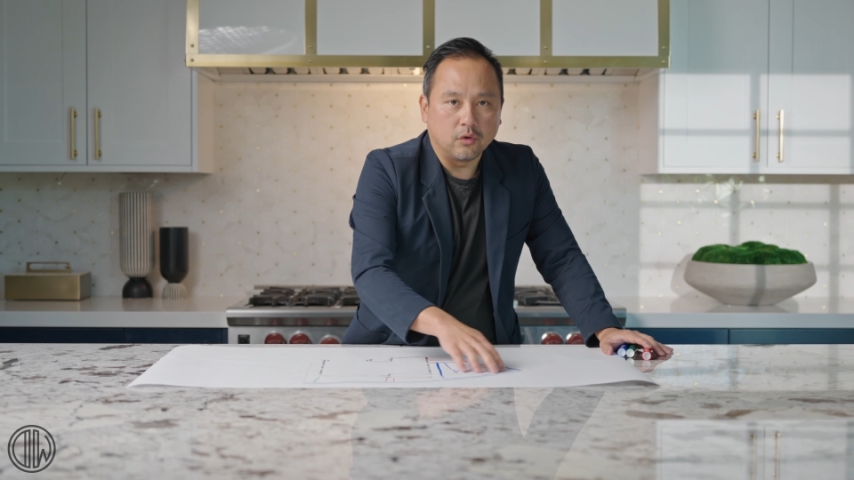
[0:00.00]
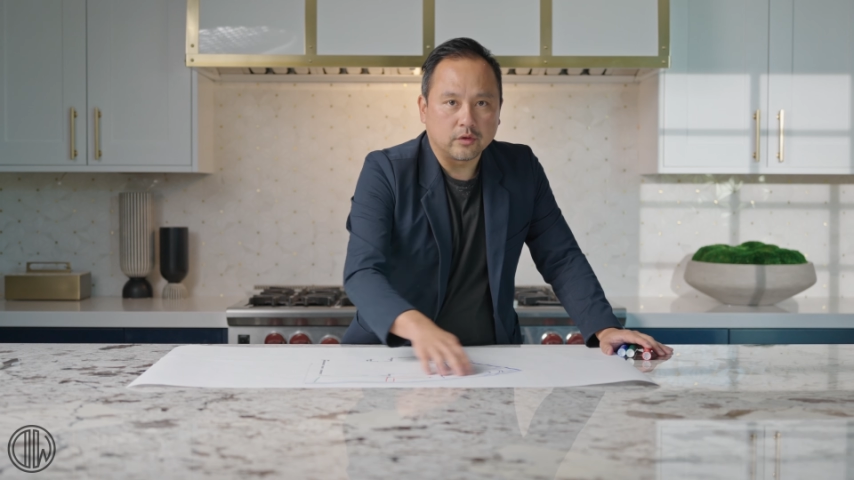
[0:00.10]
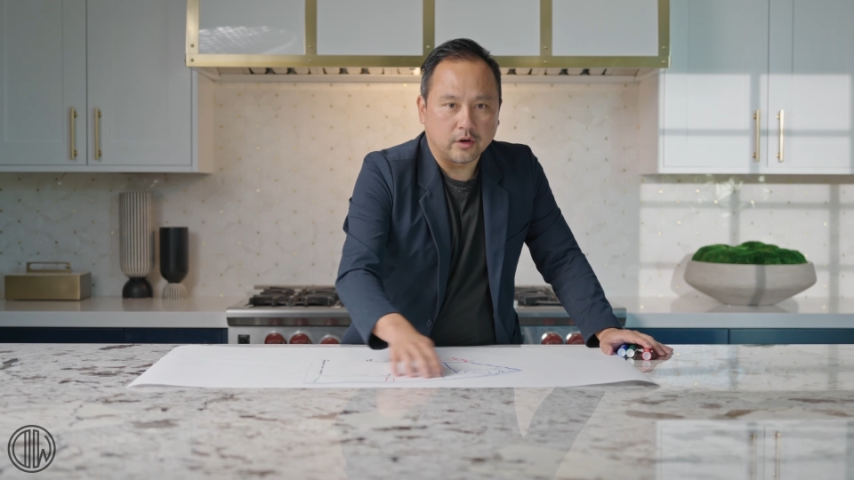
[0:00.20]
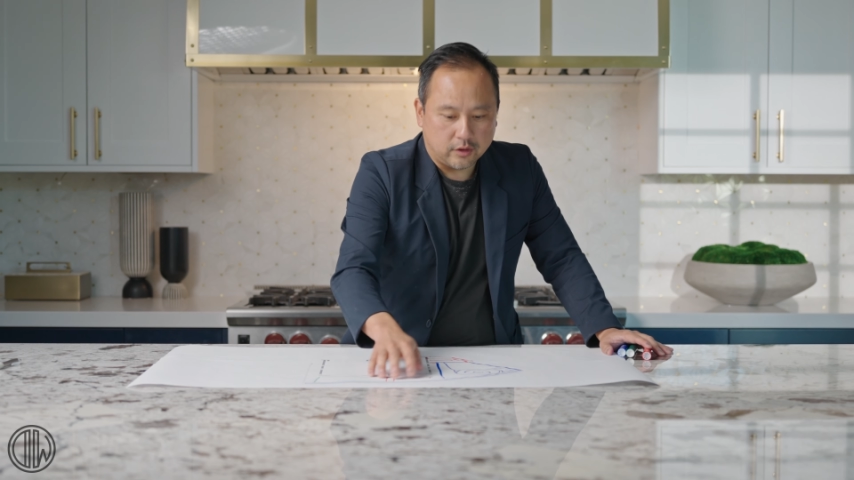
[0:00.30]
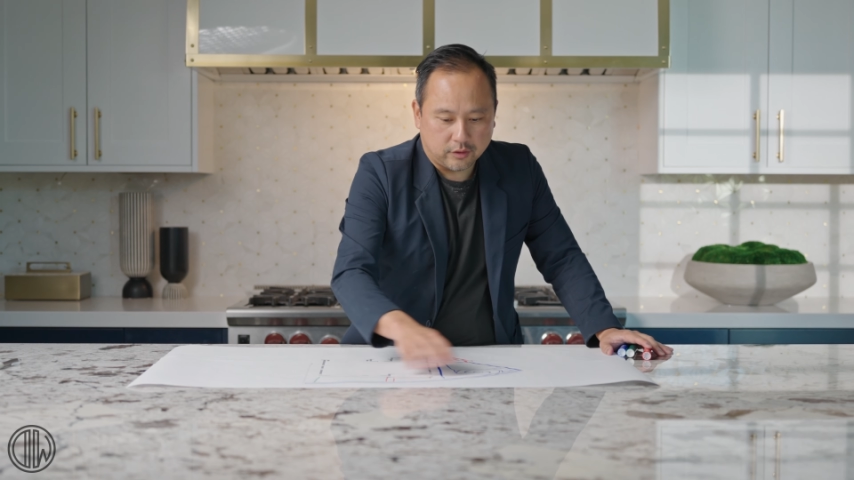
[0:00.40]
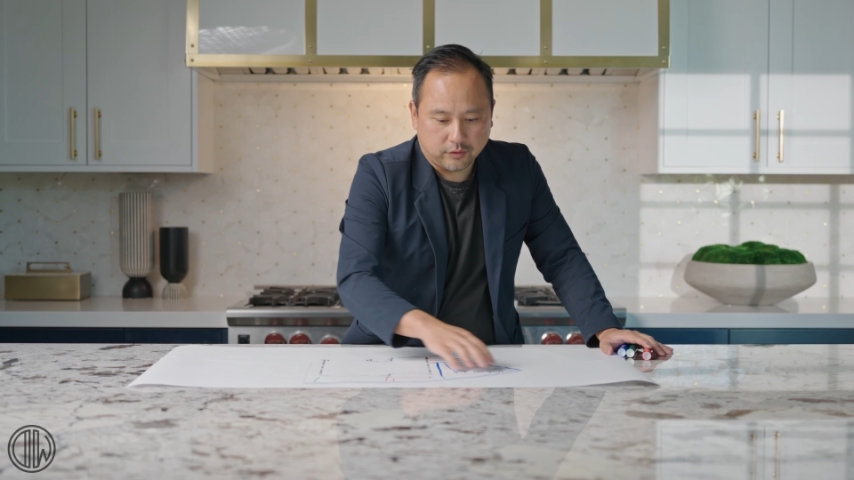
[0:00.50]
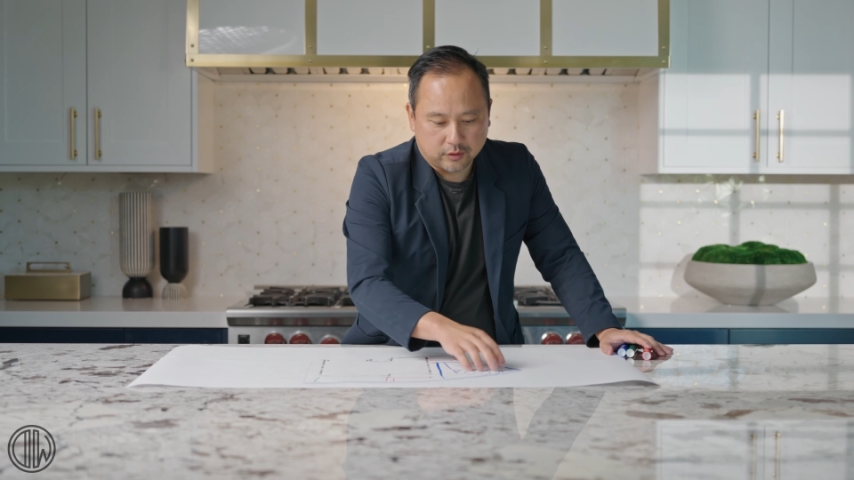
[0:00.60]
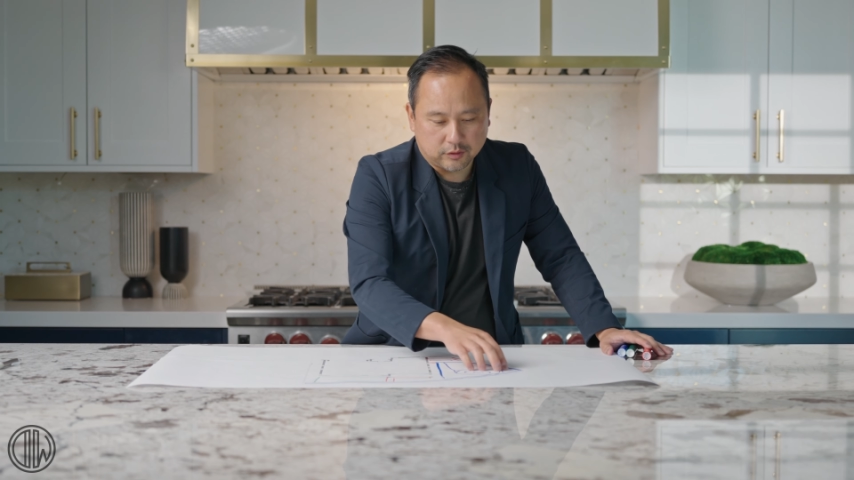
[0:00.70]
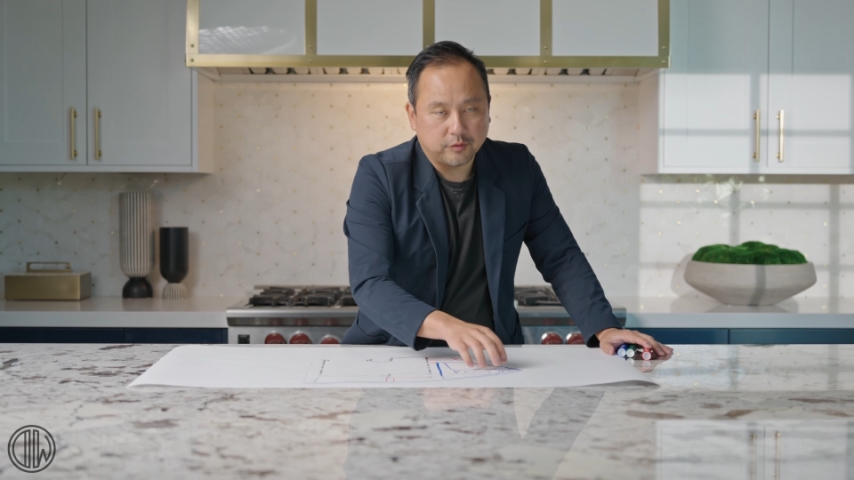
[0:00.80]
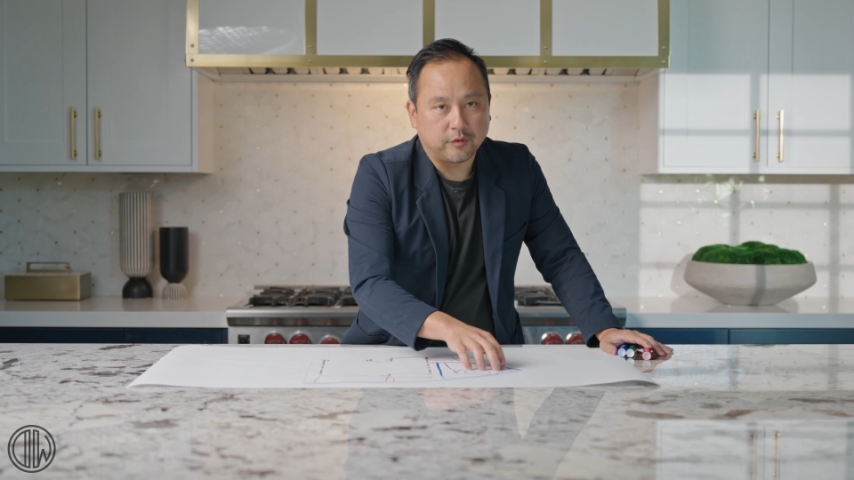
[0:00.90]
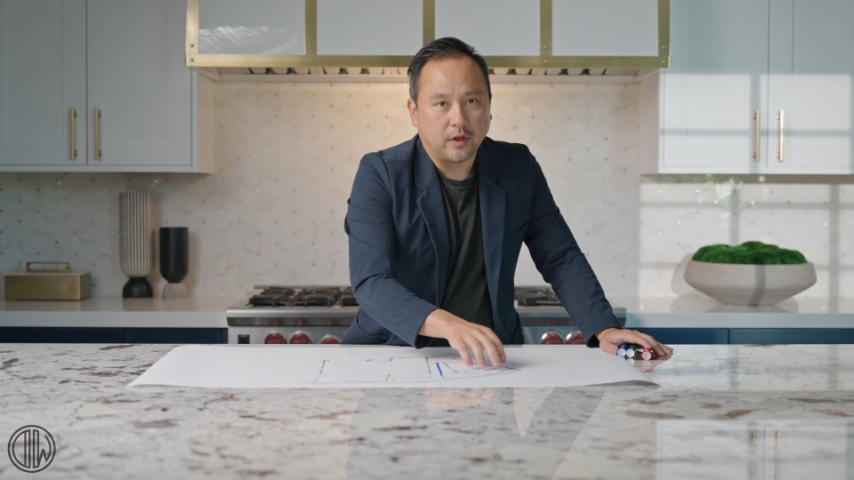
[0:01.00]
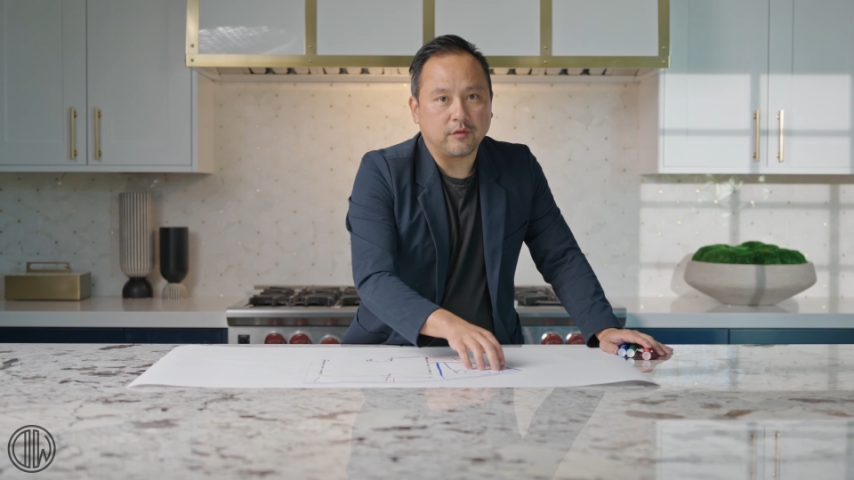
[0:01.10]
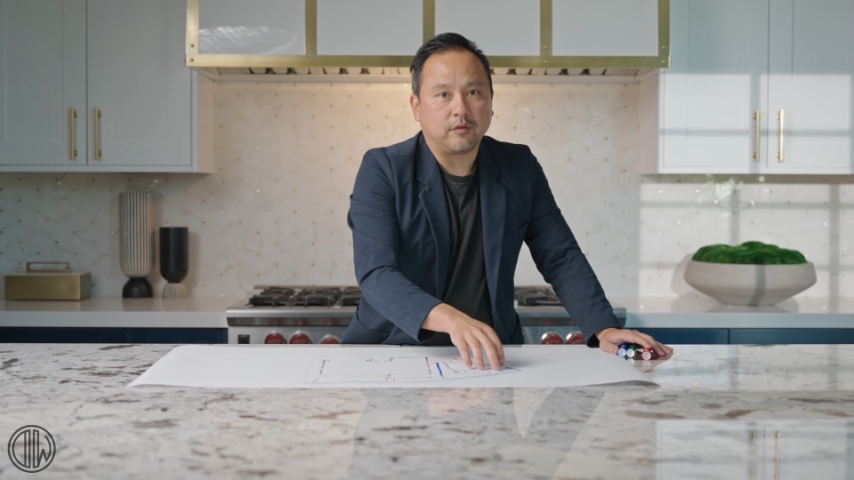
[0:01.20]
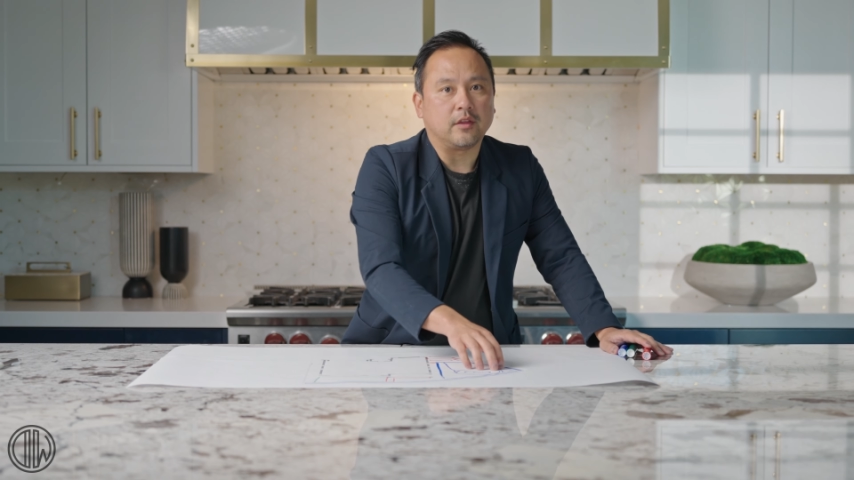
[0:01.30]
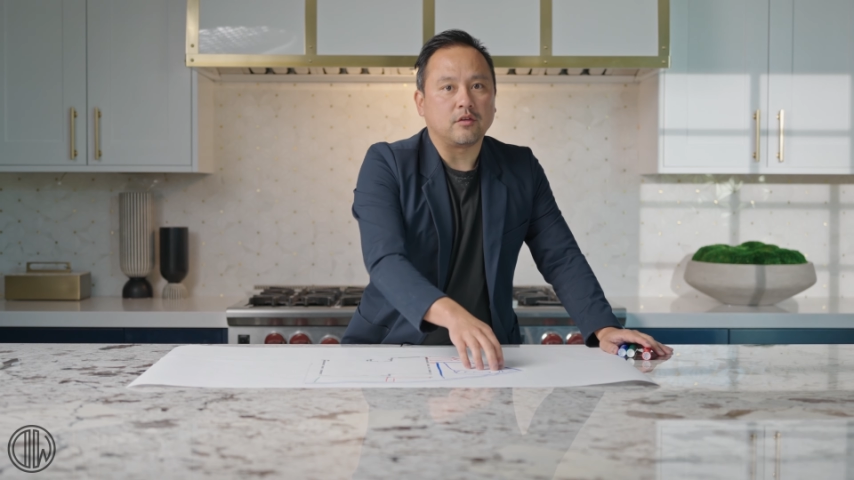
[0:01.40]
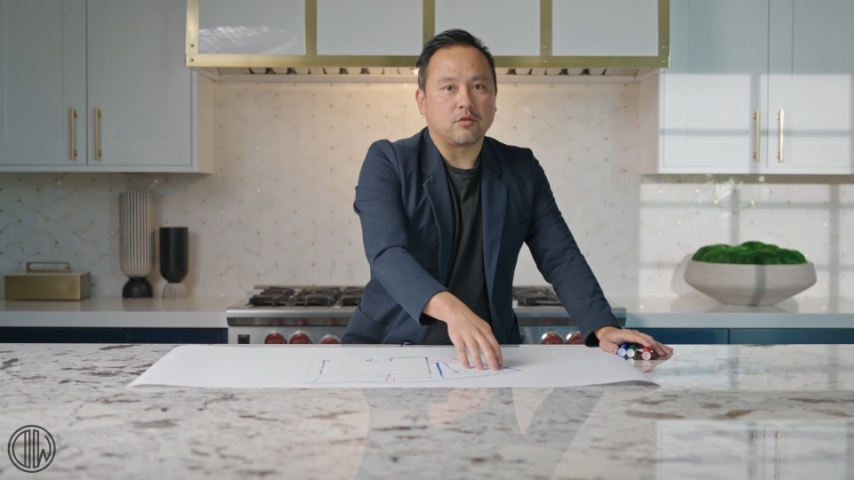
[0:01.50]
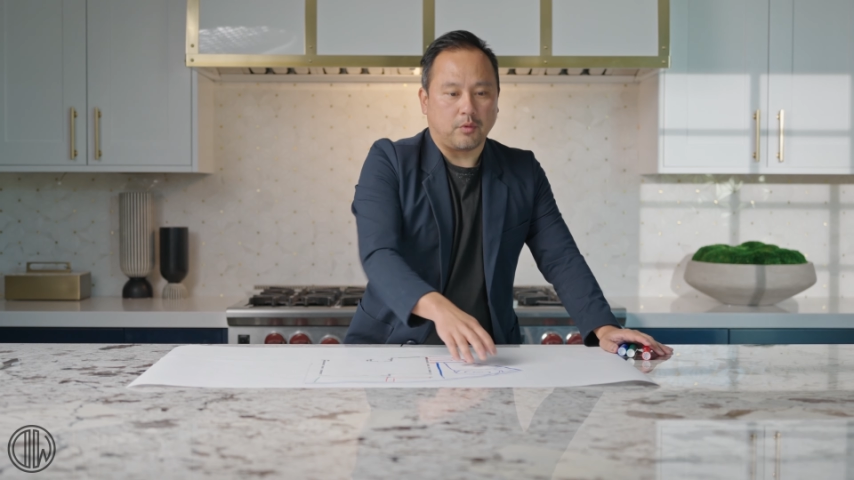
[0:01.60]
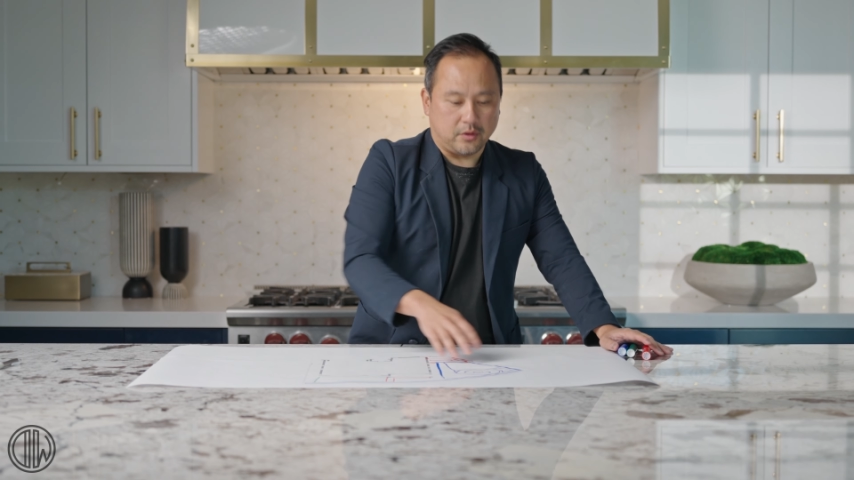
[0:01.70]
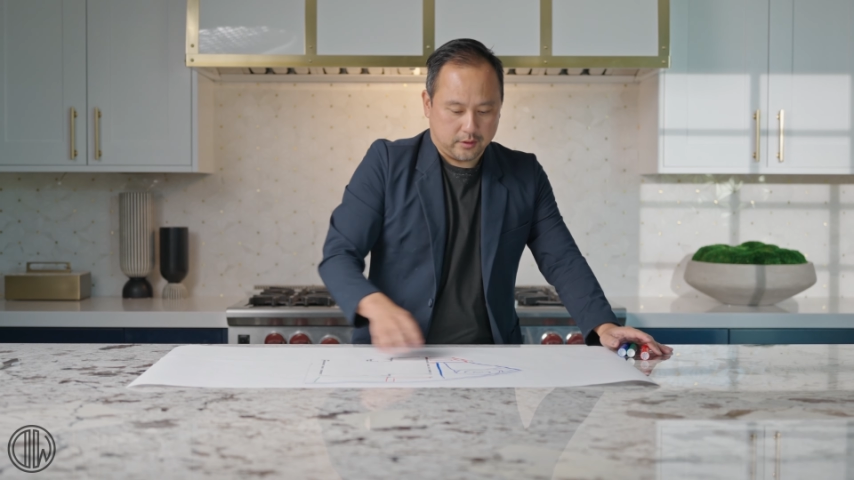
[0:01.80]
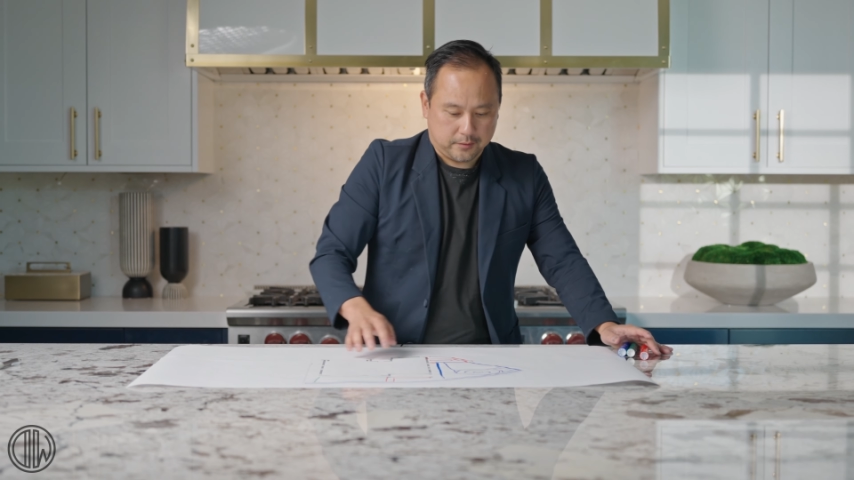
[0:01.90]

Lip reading: entire yard from this vantage point.